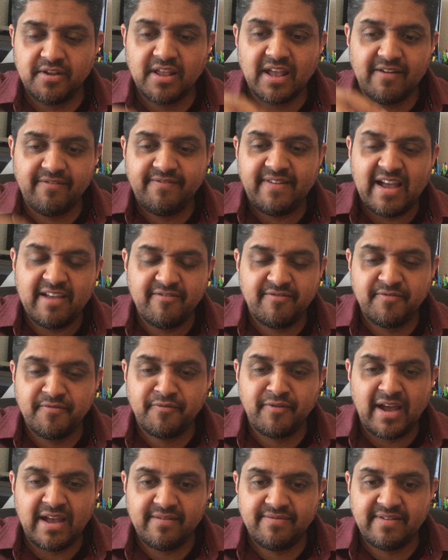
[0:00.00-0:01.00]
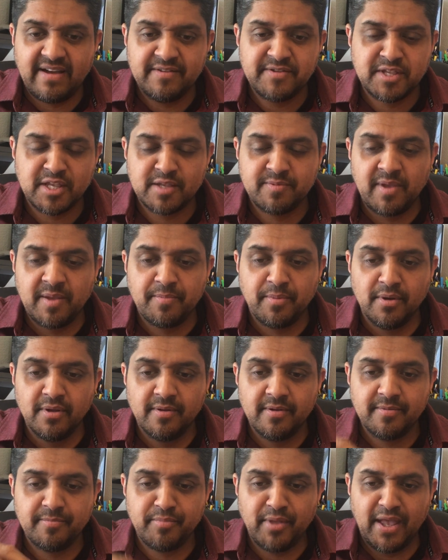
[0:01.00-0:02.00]
You got five, 6
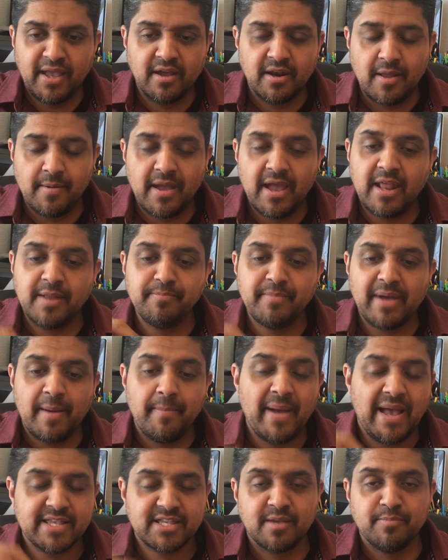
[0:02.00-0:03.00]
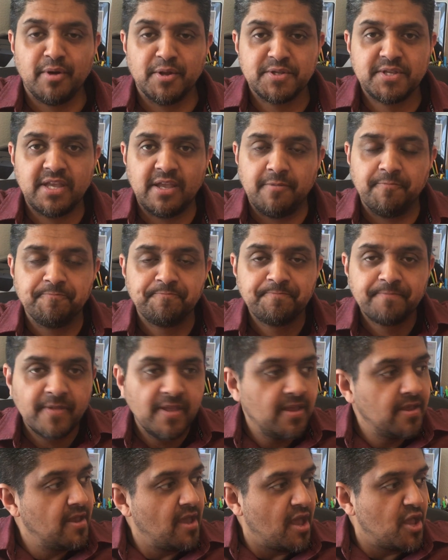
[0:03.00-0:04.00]
people playing on a basketball team.
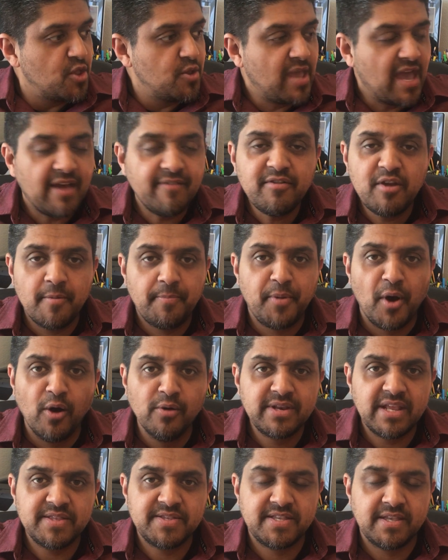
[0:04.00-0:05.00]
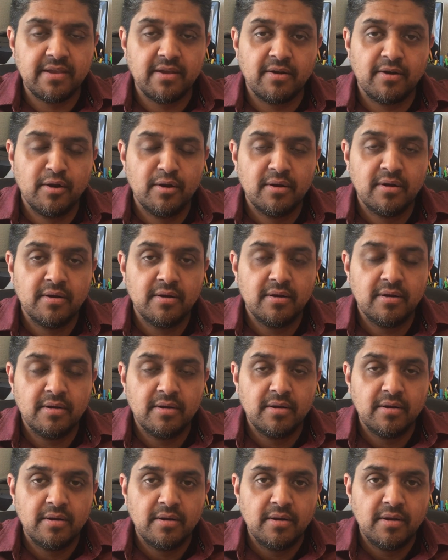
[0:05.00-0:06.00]
You have your opponents here.
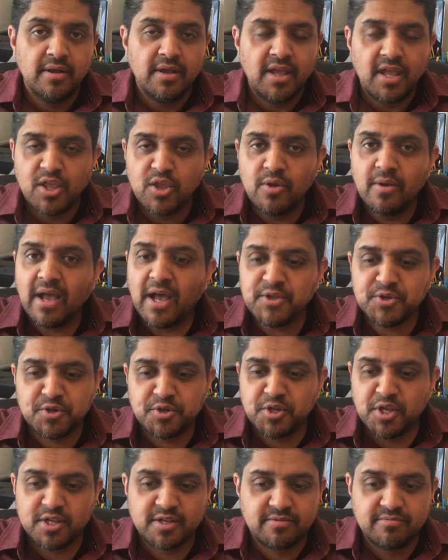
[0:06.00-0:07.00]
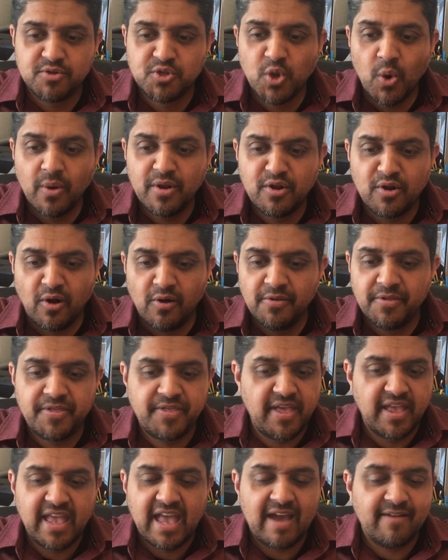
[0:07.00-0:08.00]
You guys are just doing your own
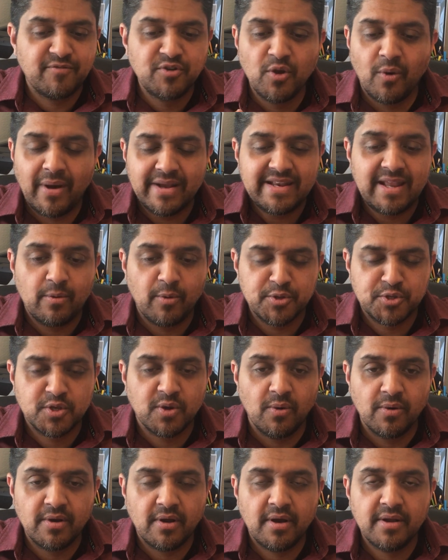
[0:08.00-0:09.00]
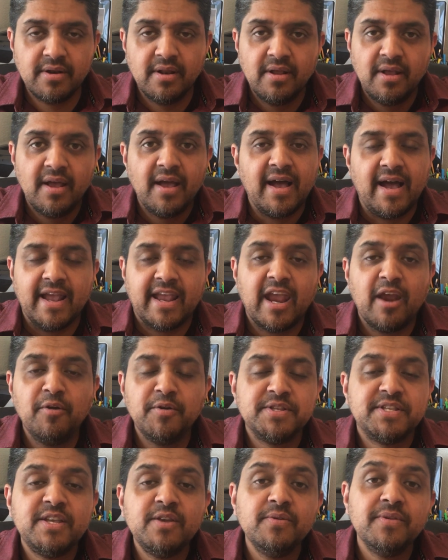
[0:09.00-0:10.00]
thing, have no idea what's going on. I
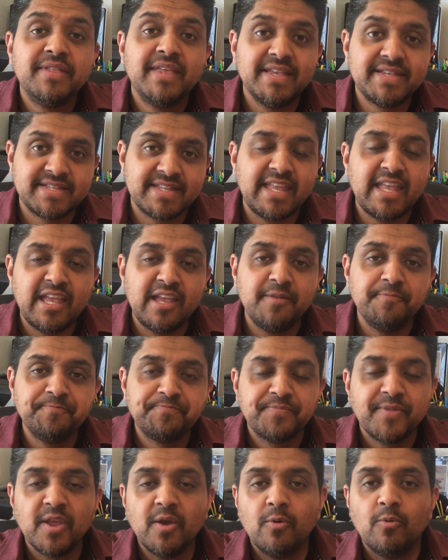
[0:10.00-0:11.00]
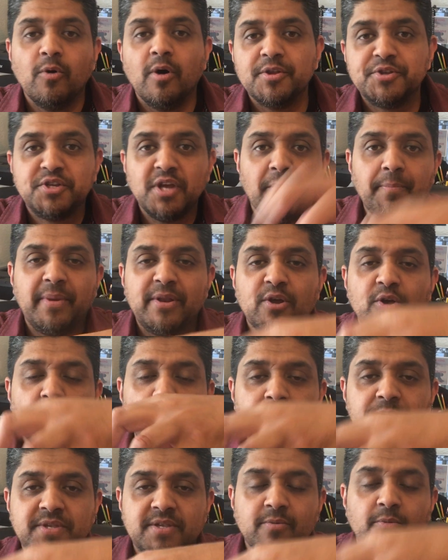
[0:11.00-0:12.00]
guarantee you this team will jump in
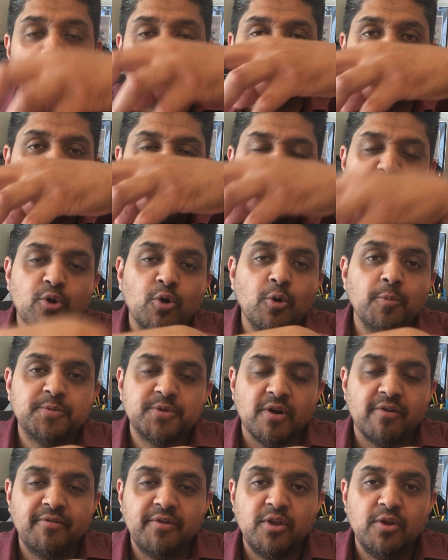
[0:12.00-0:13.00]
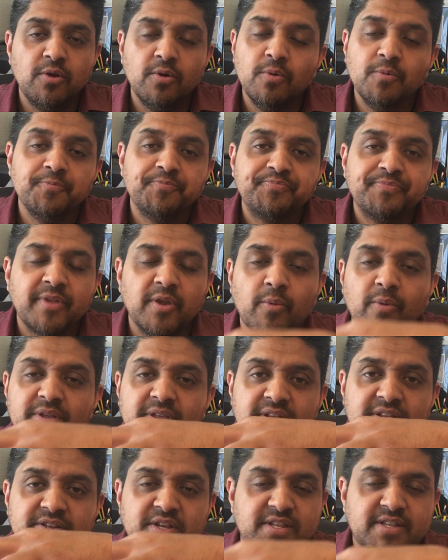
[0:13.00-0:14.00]
hoops, will make hoops over you
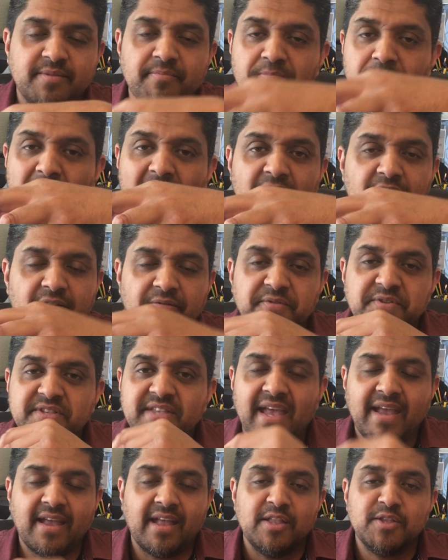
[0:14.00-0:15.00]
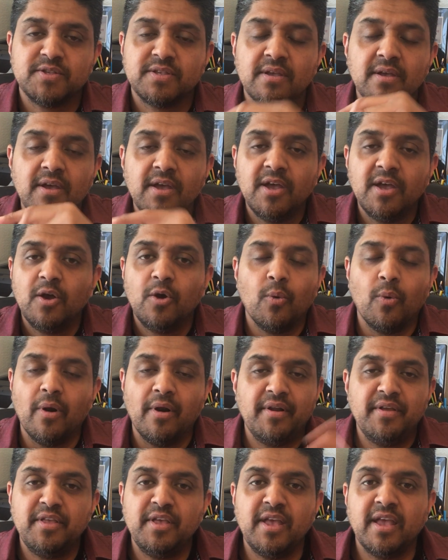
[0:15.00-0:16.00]
within just a matter of seconds.
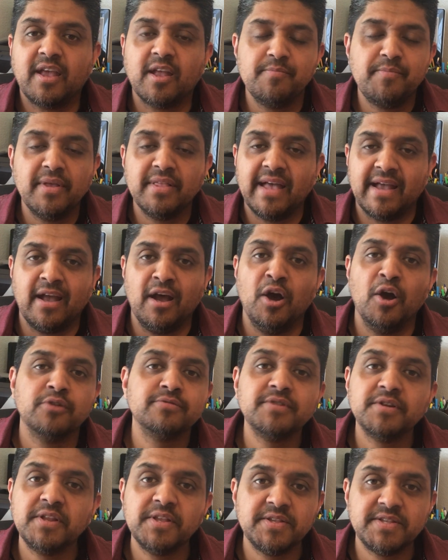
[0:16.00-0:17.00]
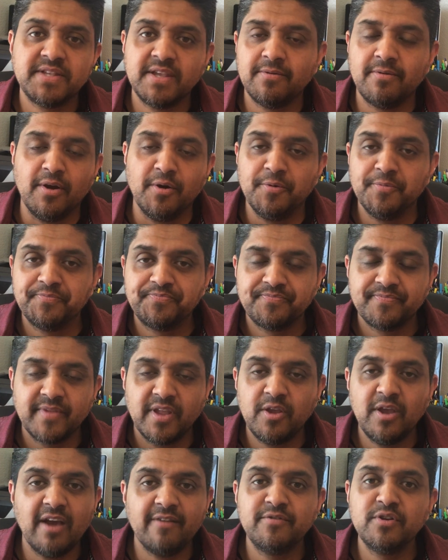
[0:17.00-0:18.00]
Or it could be like 100-0.
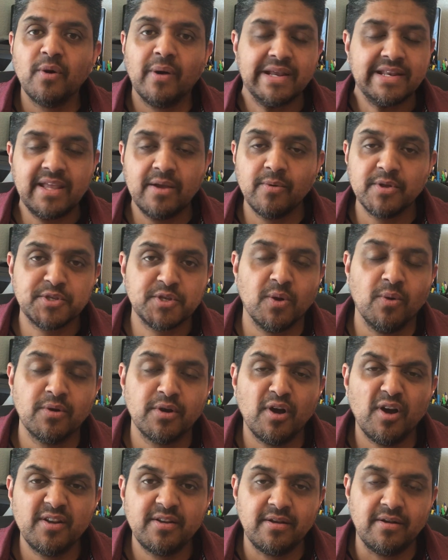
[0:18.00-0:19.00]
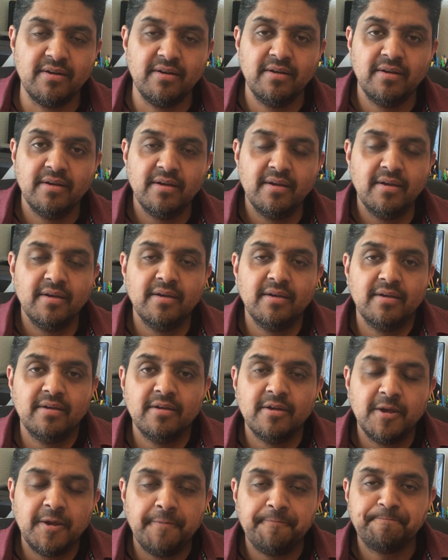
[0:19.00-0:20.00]
You have no idea what's going on here.
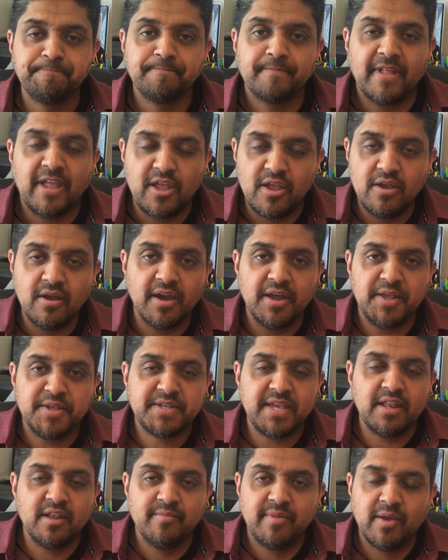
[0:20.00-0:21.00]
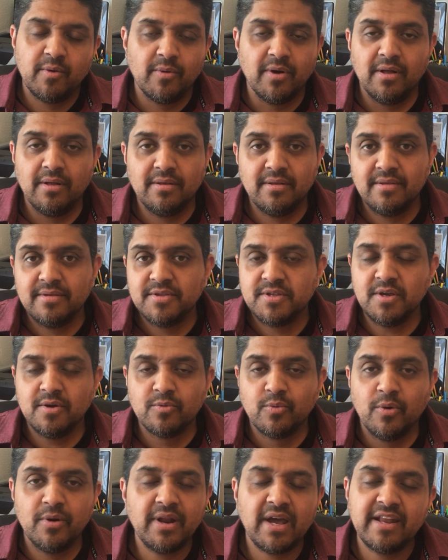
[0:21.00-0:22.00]
You're going to say to me, well,
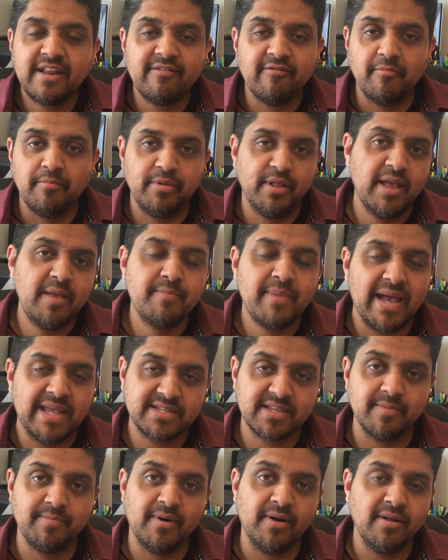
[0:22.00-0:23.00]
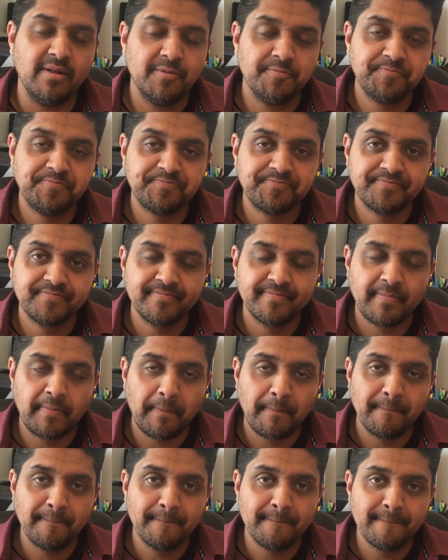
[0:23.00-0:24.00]
dude, we're not even playing basketball.
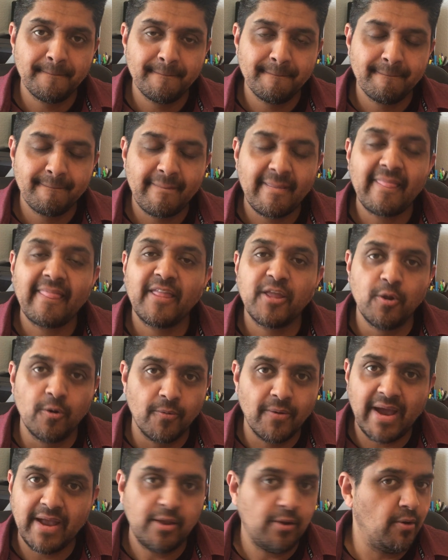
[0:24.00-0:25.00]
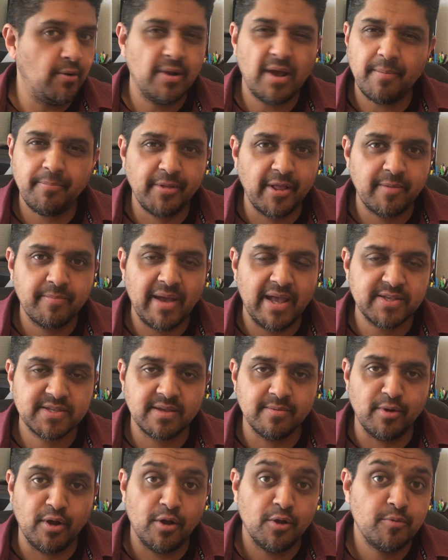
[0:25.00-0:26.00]
You're right, you're not playing
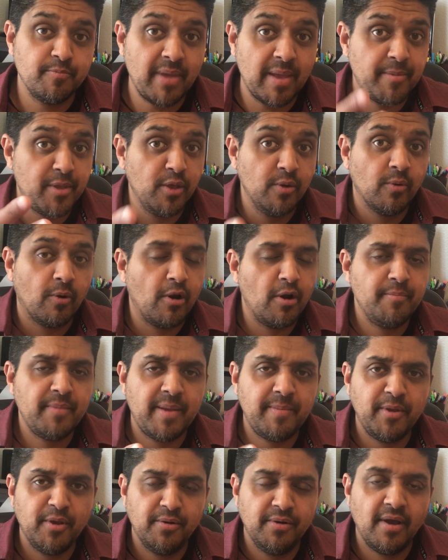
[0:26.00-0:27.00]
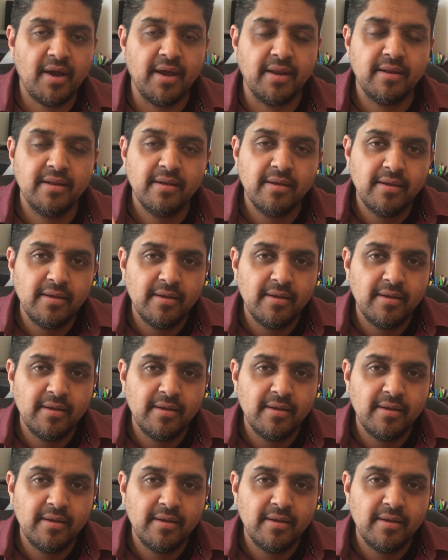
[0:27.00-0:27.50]
basketball. Maybe you are, maybe you're not.